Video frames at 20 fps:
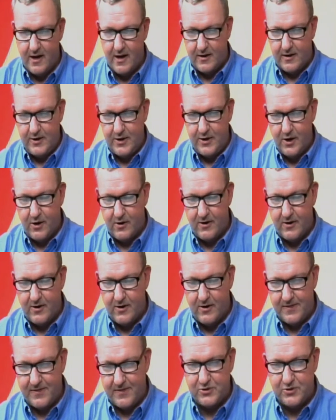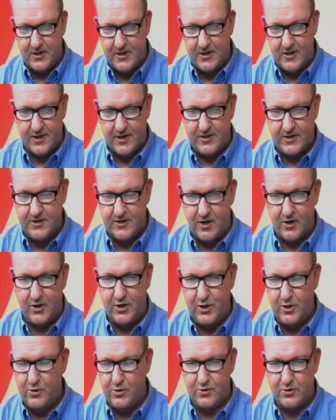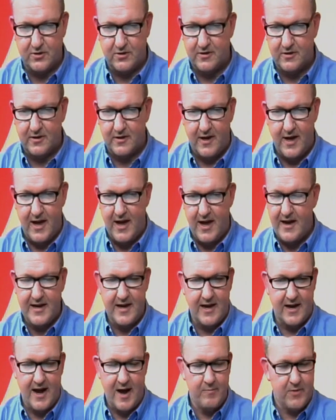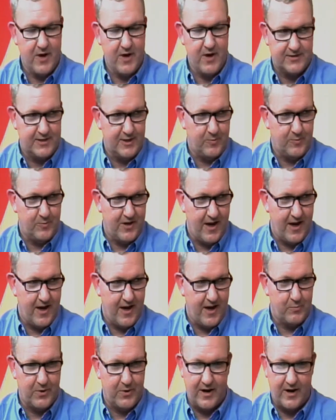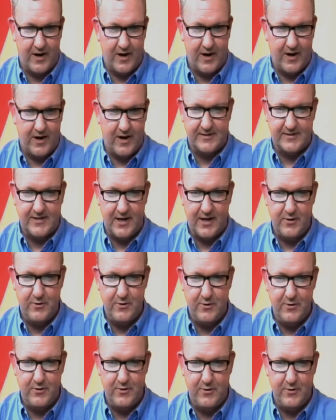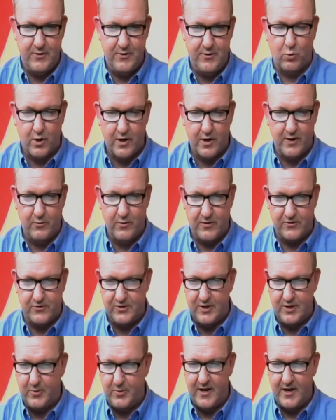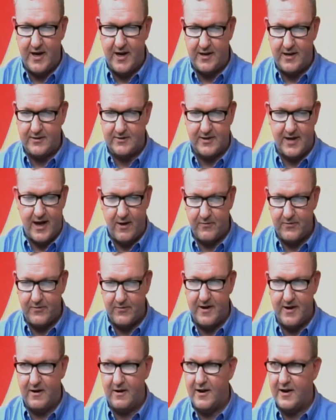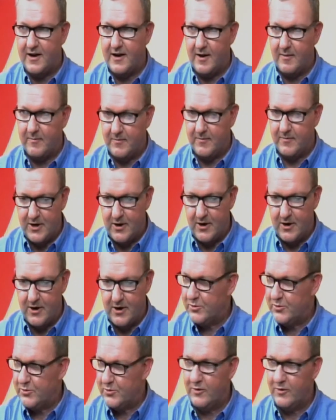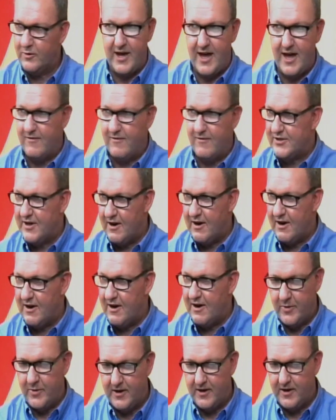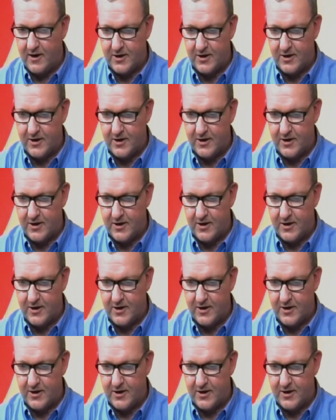you know, those deductions are huge. And again, I'm not a CPA, but I can tell you that working with CPAs out there, and I'm sure we have several of them in